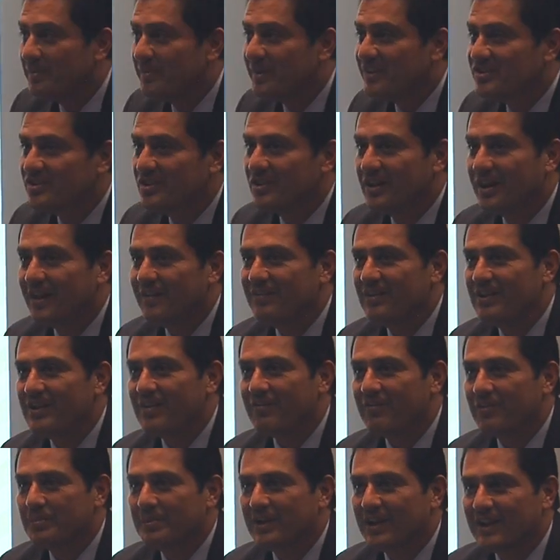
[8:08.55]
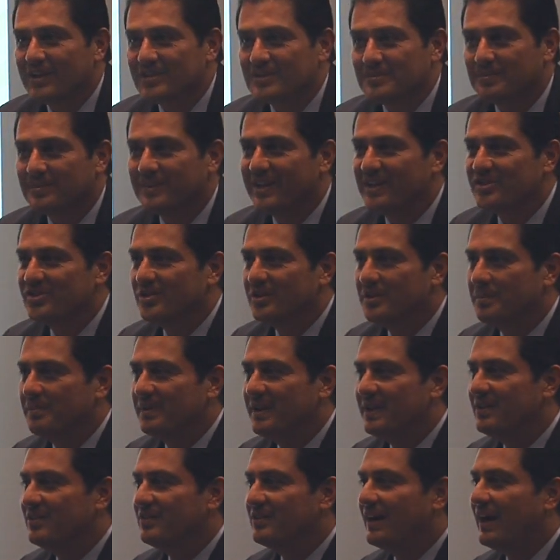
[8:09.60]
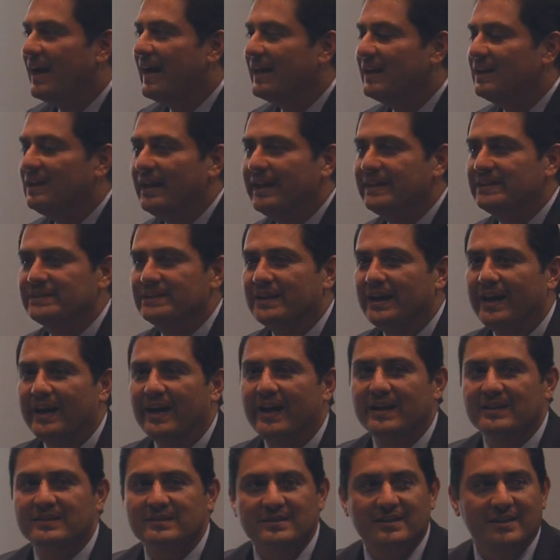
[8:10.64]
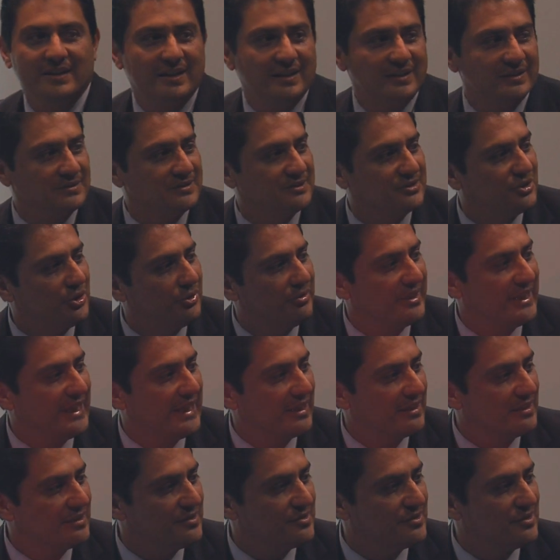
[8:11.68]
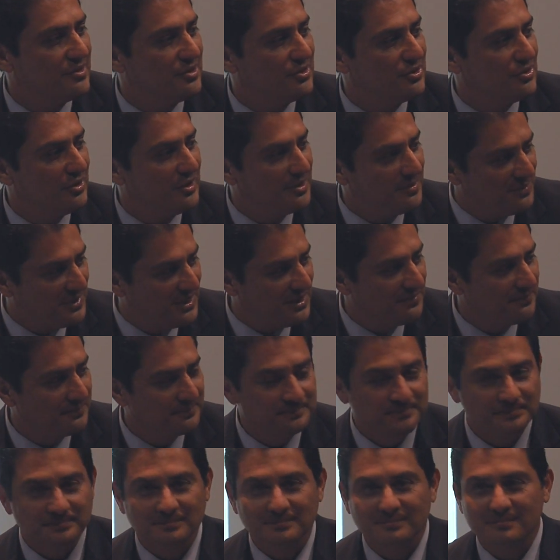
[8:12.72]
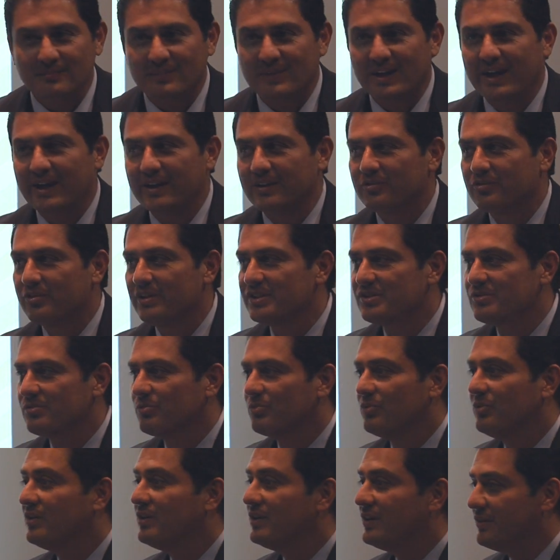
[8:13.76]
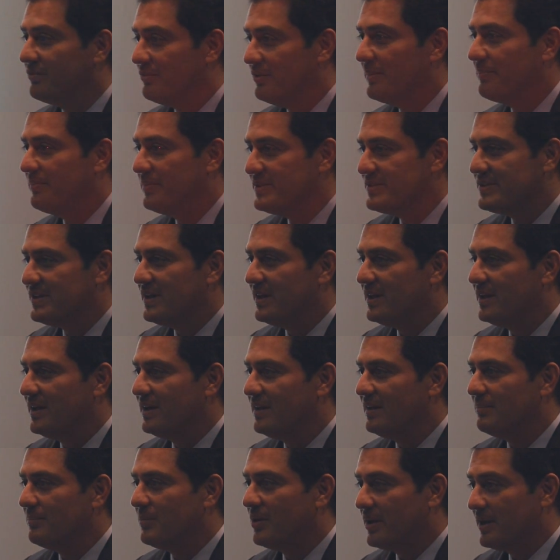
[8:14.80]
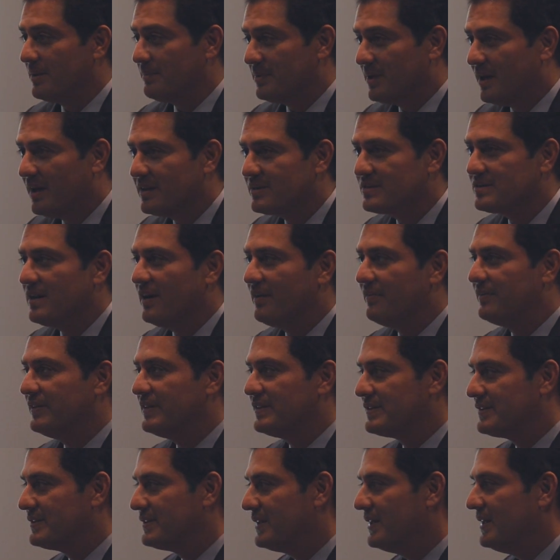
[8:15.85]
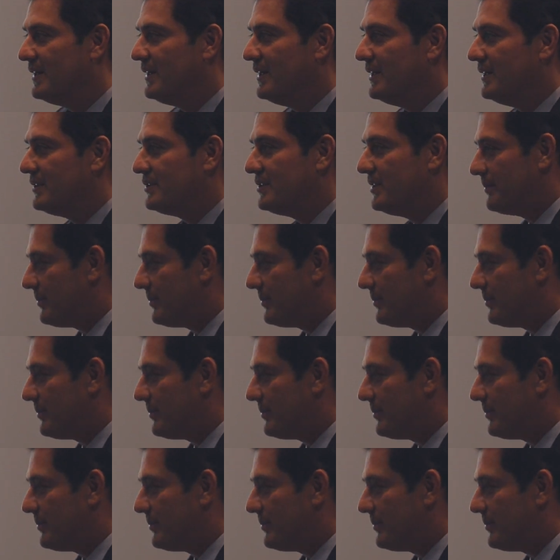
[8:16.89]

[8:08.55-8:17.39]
much. Good evening, everybody. It's a pleasure to be here. I'd like to ask Toni Atkins to join me and Chris Ward, representing Marty Block's office, to